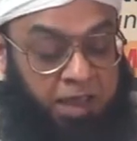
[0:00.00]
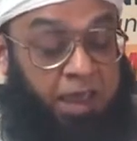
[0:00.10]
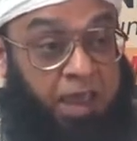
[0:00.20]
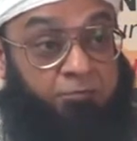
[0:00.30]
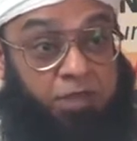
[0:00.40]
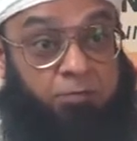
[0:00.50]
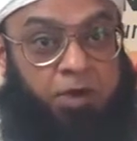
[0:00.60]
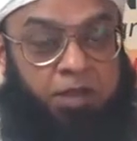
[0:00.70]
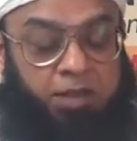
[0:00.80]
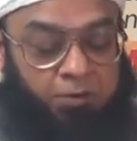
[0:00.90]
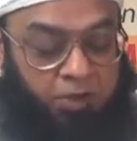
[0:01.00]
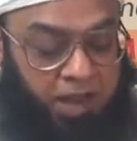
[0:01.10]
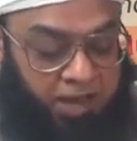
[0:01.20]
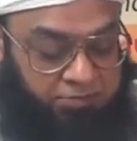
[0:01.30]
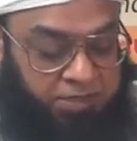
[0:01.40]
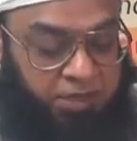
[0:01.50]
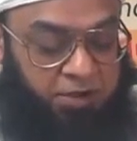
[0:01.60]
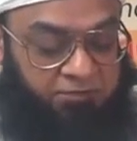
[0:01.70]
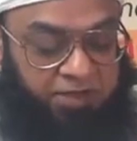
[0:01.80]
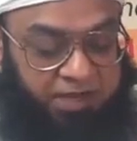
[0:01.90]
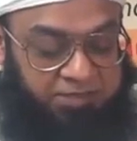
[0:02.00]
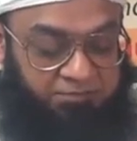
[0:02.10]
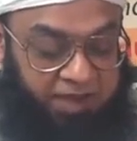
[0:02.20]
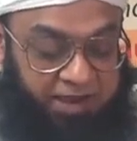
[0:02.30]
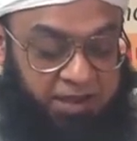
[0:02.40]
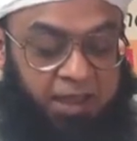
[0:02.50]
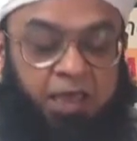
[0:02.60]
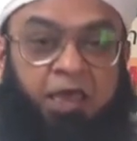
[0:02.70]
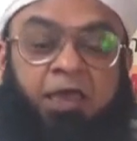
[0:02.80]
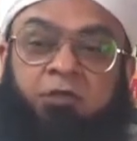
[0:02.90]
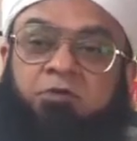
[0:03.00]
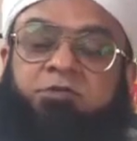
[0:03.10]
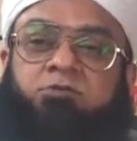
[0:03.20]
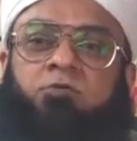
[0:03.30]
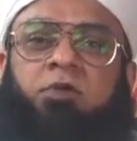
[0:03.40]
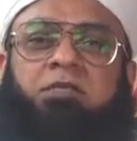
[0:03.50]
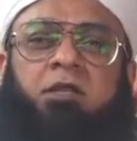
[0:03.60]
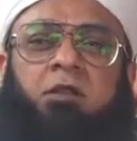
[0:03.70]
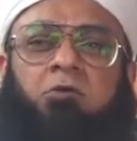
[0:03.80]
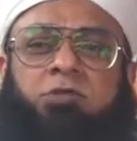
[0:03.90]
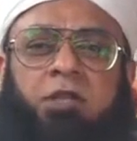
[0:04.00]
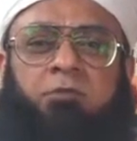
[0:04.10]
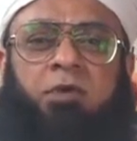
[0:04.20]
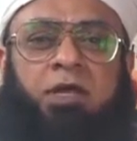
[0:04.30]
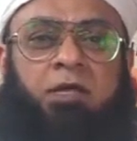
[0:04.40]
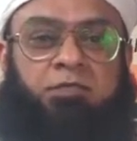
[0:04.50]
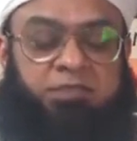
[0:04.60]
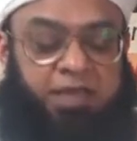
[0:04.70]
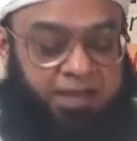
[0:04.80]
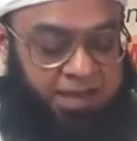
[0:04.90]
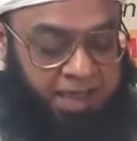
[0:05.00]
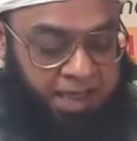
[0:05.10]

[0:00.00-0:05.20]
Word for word: uh, having iman in our lives, reflects the fact in which Rasulullah sallallahu alaihi wasallam said,